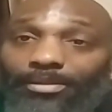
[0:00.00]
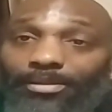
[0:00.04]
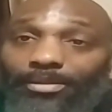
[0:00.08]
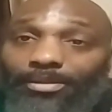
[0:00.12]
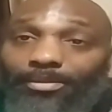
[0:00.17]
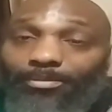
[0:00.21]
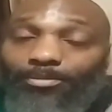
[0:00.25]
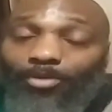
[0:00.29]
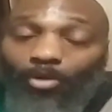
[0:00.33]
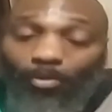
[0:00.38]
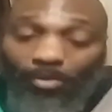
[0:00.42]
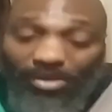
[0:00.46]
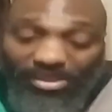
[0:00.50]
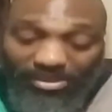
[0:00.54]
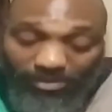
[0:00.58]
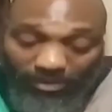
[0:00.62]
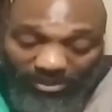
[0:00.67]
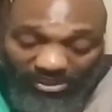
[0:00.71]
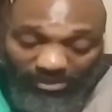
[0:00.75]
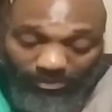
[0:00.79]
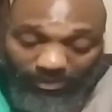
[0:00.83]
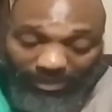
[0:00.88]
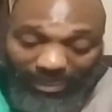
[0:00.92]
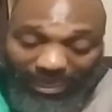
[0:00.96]
But we
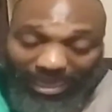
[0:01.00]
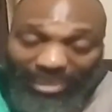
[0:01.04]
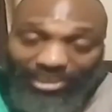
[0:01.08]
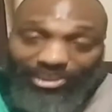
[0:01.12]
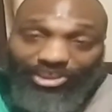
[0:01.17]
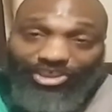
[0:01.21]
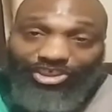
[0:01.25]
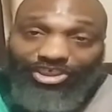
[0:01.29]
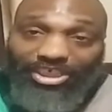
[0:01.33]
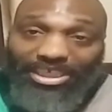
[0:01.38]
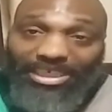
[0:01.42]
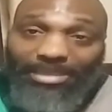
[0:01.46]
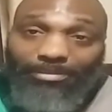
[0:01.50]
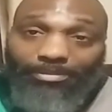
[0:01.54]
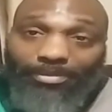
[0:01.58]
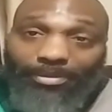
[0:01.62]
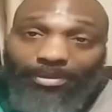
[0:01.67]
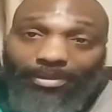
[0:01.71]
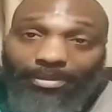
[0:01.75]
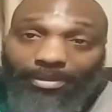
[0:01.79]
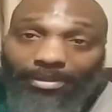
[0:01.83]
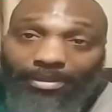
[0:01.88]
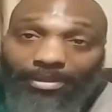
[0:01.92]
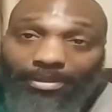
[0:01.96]
supposed to be as sheep,
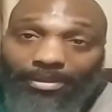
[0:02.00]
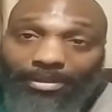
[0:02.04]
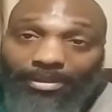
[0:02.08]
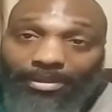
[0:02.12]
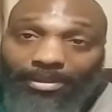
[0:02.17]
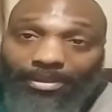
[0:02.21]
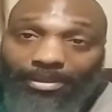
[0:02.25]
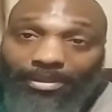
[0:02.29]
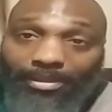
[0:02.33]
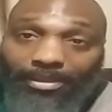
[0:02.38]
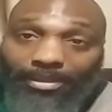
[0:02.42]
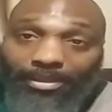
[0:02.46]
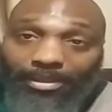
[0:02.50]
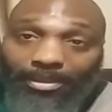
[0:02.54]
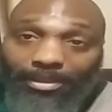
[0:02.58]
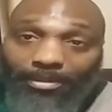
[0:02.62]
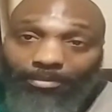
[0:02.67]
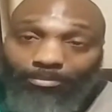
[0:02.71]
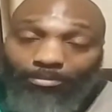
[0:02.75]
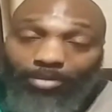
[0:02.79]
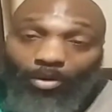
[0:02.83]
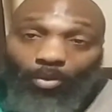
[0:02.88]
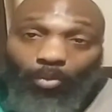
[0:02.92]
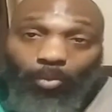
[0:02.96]

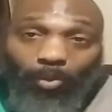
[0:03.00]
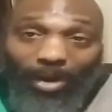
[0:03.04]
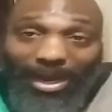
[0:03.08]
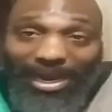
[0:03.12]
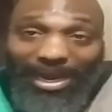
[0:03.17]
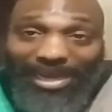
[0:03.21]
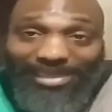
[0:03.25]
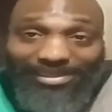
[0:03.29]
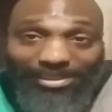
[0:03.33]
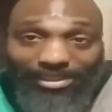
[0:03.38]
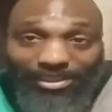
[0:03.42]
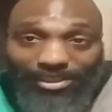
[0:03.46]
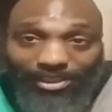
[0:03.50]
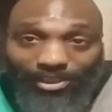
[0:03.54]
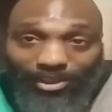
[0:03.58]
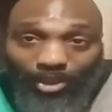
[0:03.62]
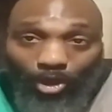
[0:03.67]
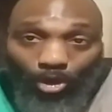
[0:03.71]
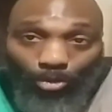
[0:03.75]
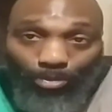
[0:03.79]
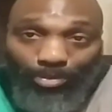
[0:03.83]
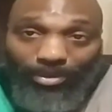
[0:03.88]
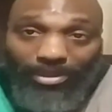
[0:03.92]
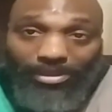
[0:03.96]
but wise as
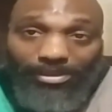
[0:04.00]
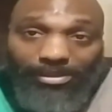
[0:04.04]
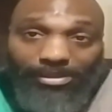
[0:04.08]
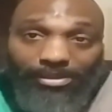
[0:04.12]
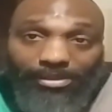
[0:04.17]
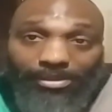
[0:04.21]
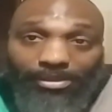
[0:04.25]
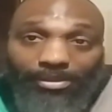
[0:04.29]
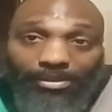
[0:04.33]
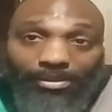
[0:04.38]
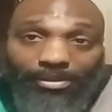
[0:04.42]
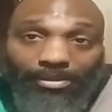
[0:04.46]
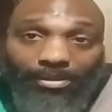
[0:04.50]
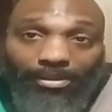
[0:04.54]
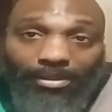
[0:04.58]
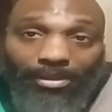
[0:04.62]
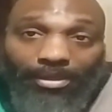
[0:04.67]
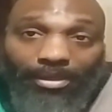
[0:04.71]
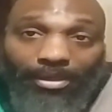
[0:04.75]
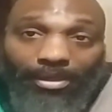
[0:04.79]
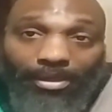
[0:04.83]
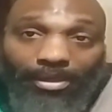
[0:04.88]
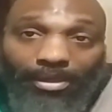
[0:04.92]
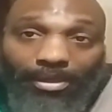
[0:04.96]
serpents,
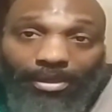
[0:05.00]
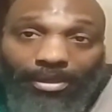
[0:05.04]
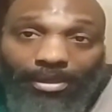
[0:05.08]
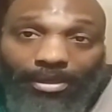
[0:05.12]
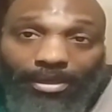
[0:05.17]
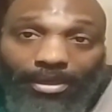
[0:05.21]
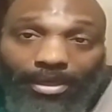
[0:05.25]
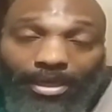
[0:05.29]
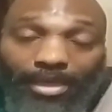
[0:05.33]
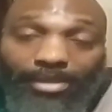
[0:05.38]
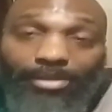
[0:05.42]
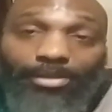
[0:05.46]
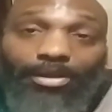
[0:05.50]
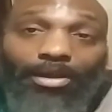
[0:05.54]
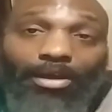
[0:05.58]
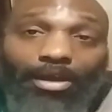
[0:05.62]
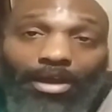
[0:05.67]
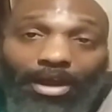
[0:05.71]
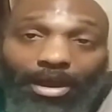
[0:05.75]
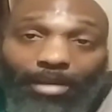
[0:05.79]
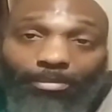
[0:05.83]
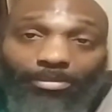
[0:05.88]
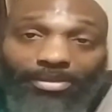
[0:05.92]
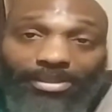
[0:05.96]
and
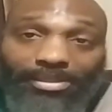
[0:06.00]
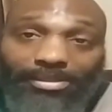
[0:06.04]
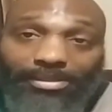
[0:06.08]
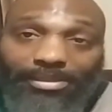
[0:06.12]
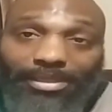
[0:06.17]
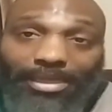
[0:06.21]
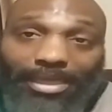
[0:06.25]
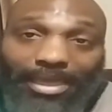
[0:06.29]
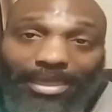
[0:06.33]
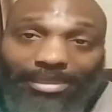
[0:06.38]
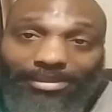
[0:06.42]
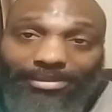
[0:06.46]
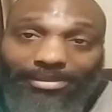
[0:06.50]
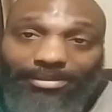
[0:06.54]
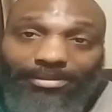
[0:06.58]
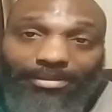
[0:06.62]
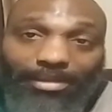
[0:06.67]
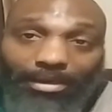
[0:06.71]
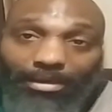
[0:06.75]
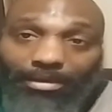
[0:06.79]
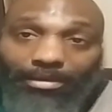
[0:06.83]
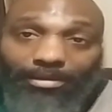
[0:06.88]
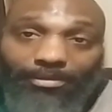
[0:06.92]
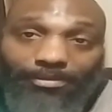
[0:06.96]
harmless as
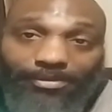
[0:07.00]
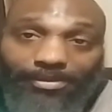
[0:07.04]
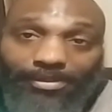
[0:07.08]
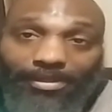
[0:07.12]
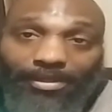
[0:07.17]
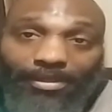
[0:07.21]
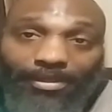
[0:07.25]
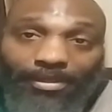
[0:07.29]
doves.